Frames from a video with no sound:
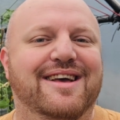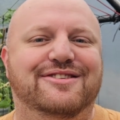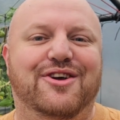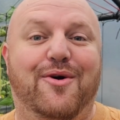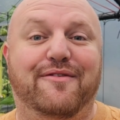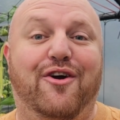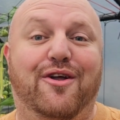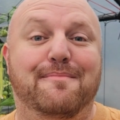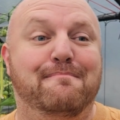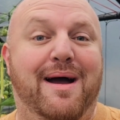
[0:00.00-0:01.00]
So I've got
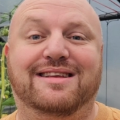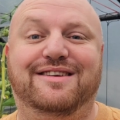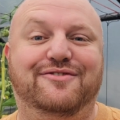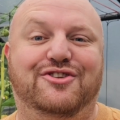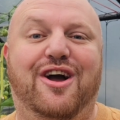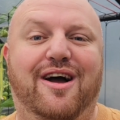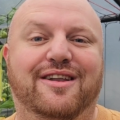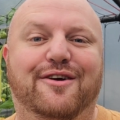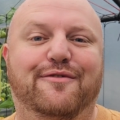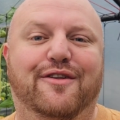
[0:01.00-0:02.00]
a massive jar
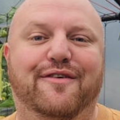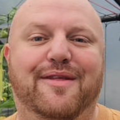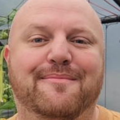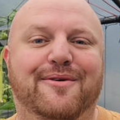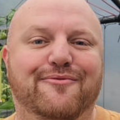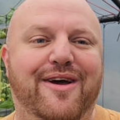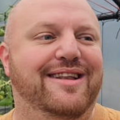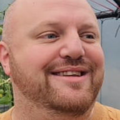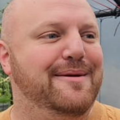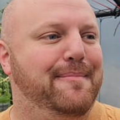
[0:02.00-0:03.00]
now full of them
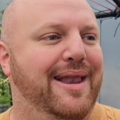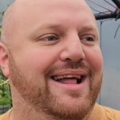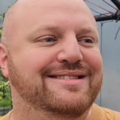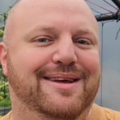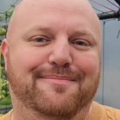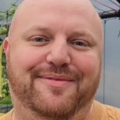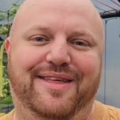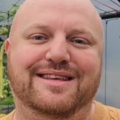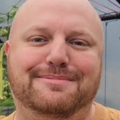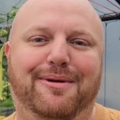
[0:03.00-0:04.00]
ready to plant up
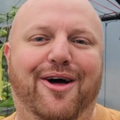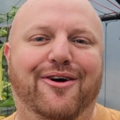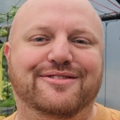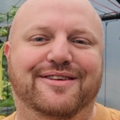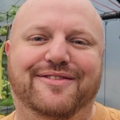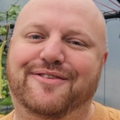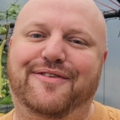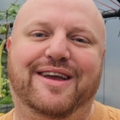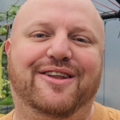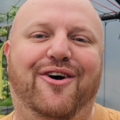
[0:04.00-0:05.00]
this plot, the
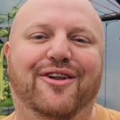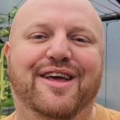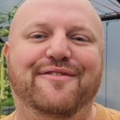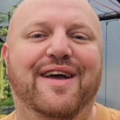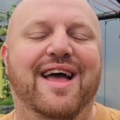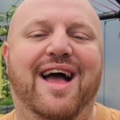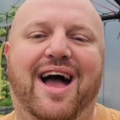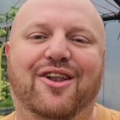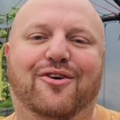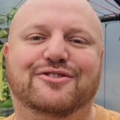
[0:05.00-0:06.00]
fig and olive,
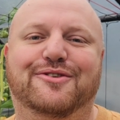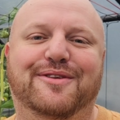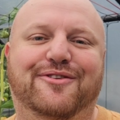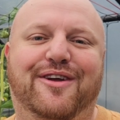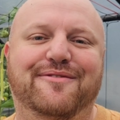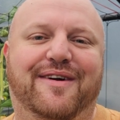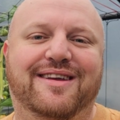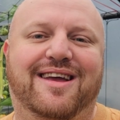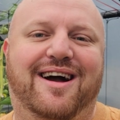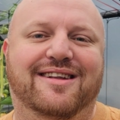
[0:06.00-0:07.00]
and also the
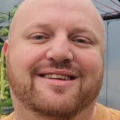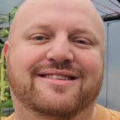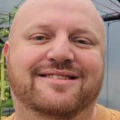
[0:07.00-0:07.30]
grapevine garden.